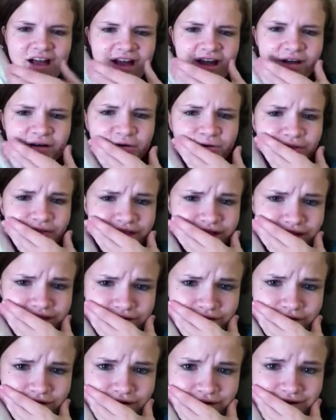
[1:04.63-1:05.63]
Ow, oh,
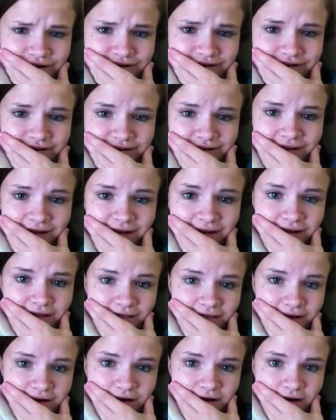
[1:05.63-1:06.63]
that hurt.
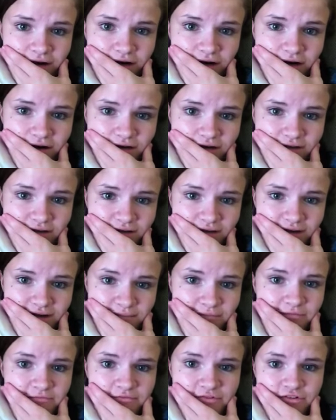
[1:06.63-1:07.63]
That hurt.
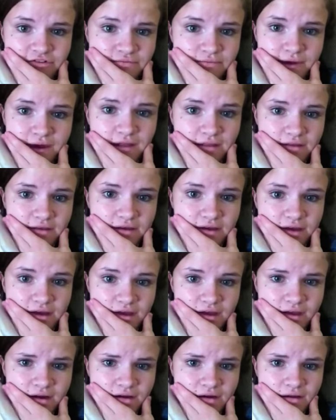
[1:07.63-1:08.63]
I'm never smiling
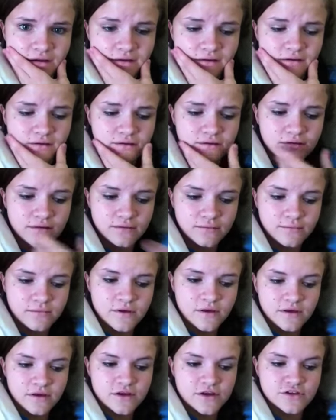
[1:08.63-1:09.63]
again.
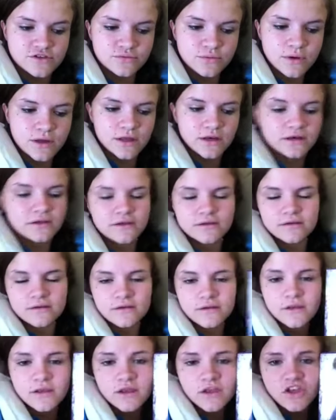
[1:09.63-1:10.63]
Because when
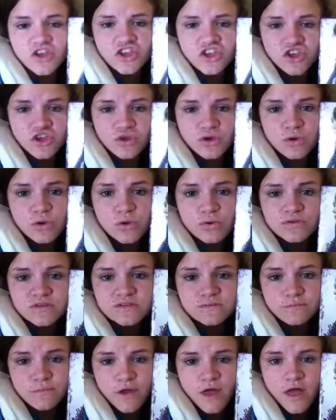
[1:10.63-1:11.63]
you
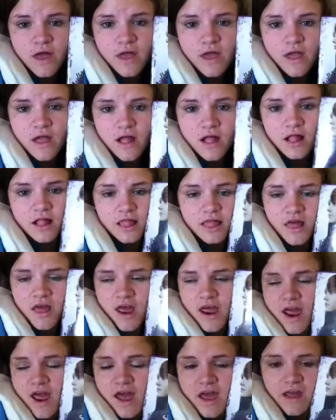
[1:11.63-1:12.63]
smile,
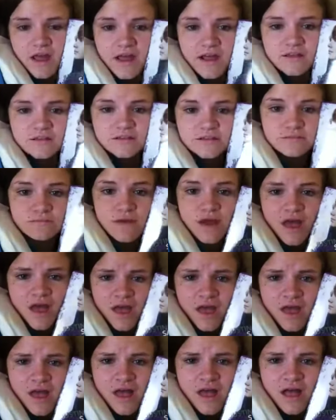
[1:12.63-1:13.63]
I
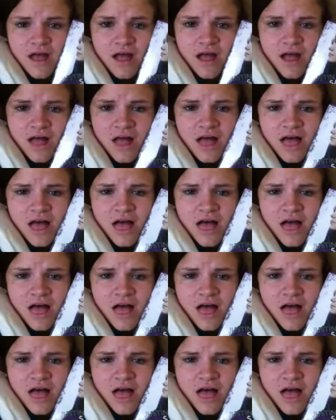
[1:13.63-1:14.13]
smile.